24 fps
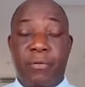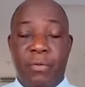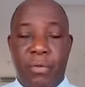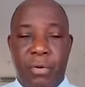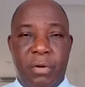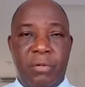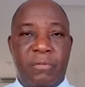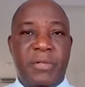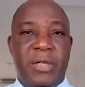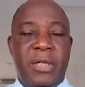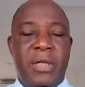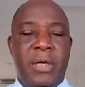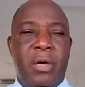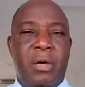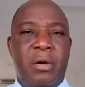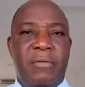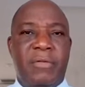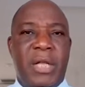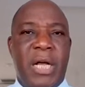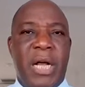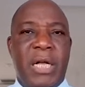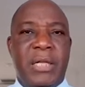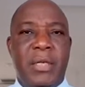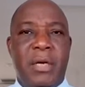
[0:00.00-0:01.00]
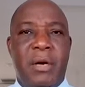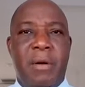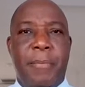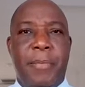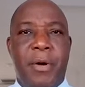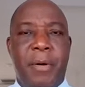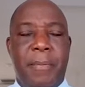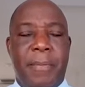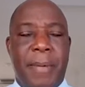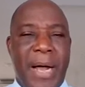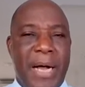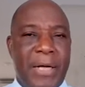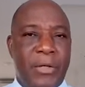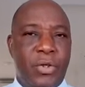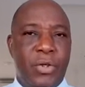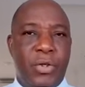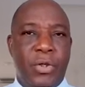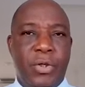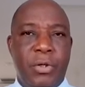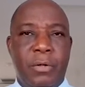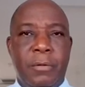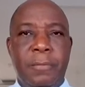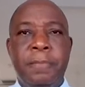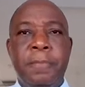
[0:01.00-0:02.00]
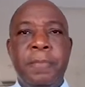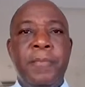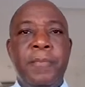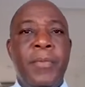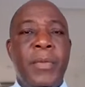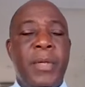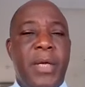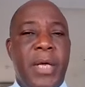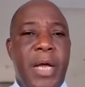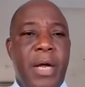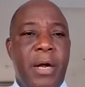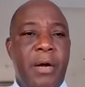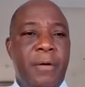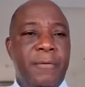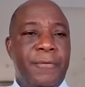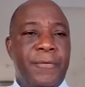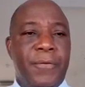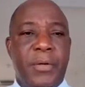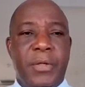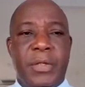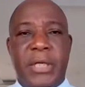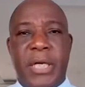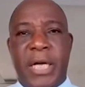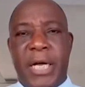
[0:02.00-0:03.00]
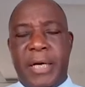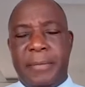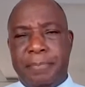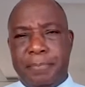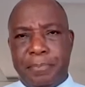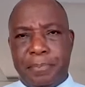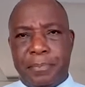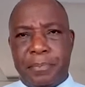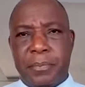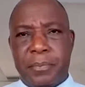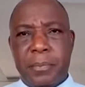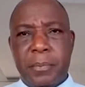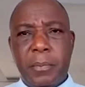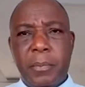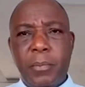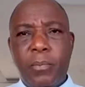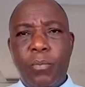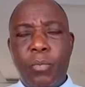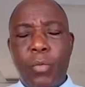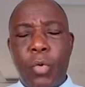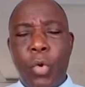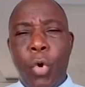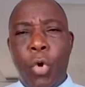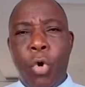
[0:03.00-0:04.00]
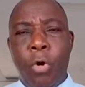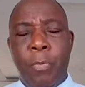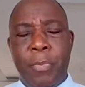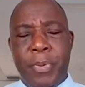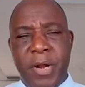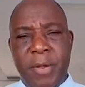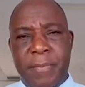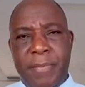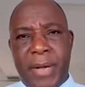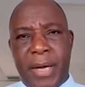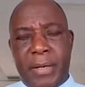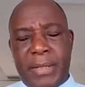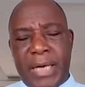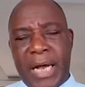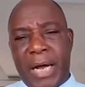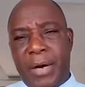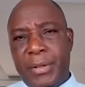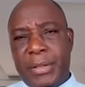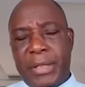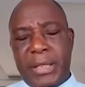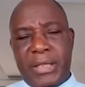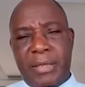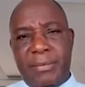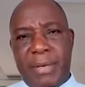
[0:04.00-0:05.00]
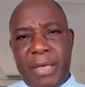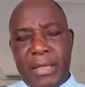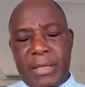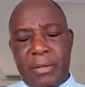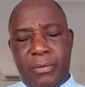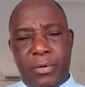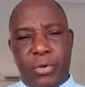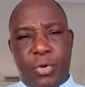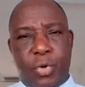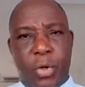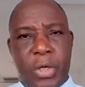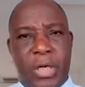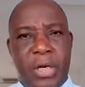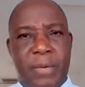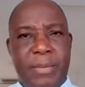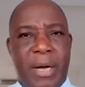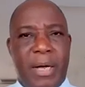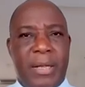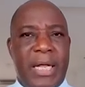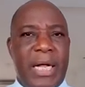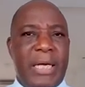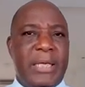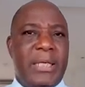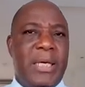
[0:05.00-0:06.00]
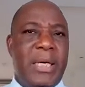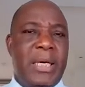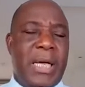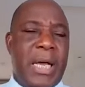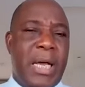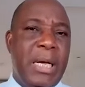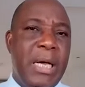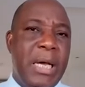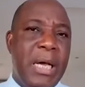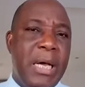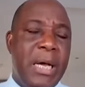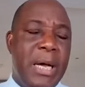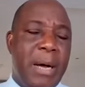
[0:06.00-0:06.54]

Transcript: We're going to see all of that and report back to you here on Frontier Opening Bell. Dangote Cement was talking about that earlier.